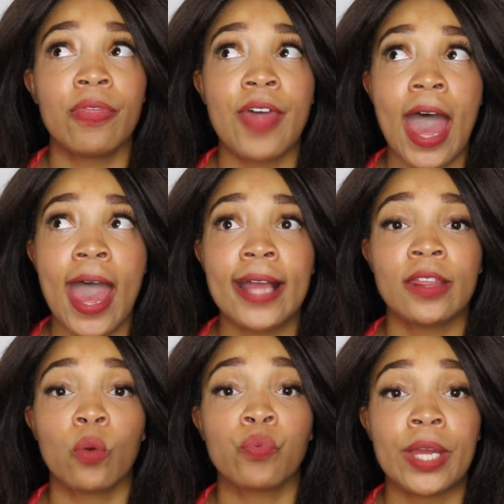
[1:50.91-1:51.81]
that
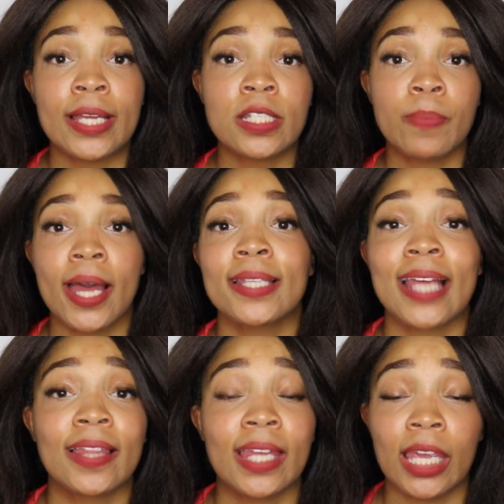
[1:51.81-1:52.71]
the raised
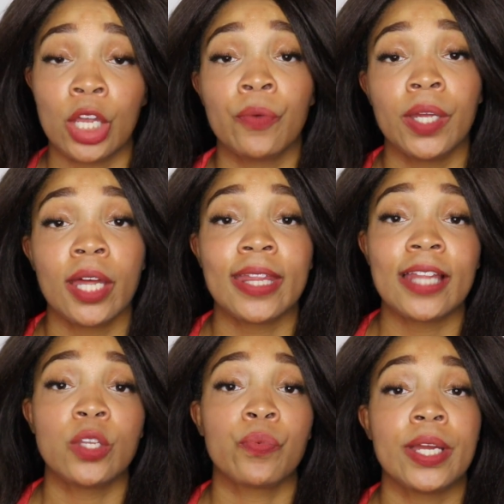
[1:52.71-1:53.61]
beds, like the area
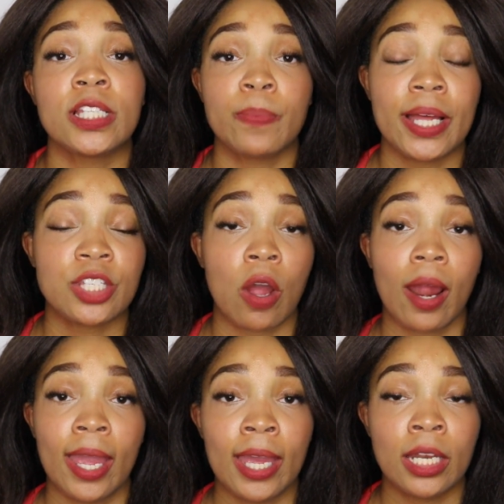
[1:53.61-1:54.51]
that the raised beds
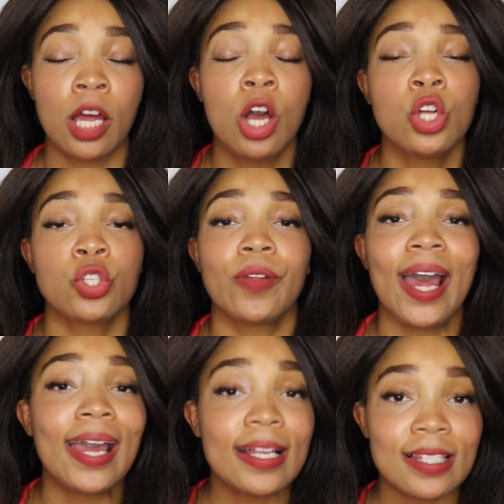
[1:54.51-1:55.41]
are in. So
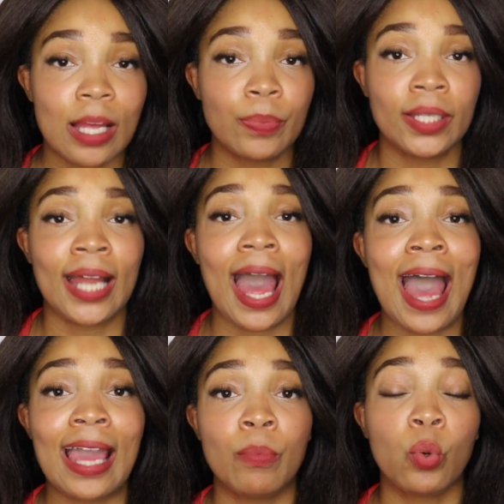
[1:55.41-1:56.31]
that is something
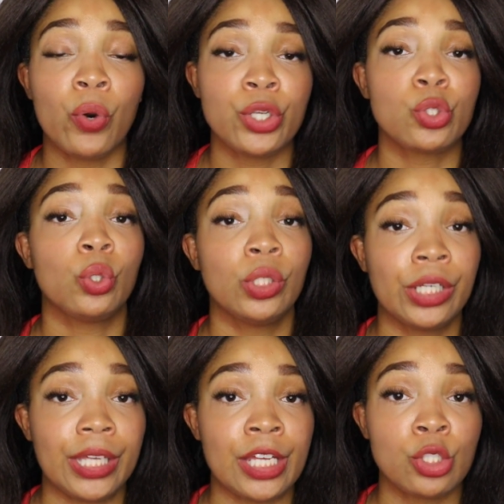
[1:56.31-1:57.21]
that I am going to
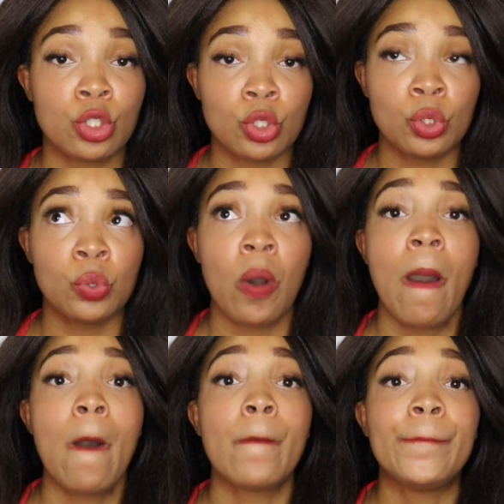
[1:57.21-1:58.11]
look into.
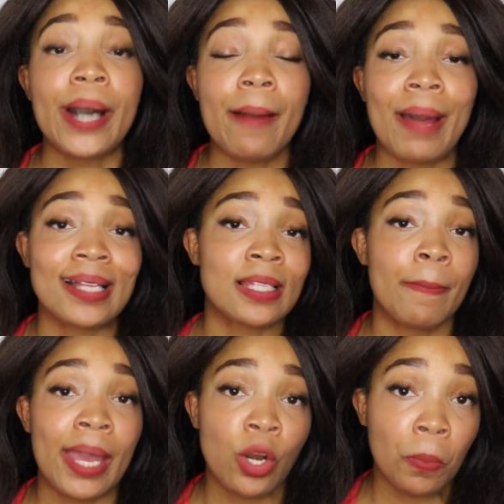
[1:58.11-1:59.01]
But my
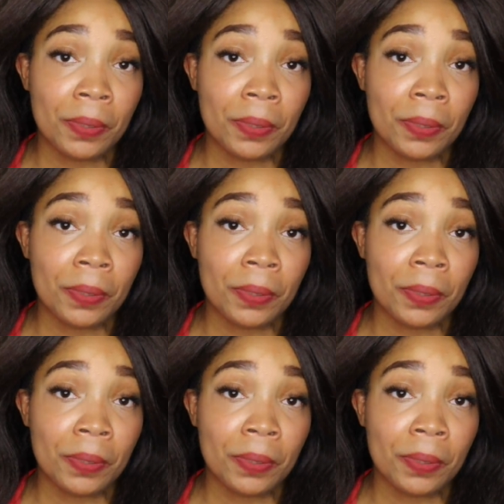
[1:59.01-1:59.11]
tomato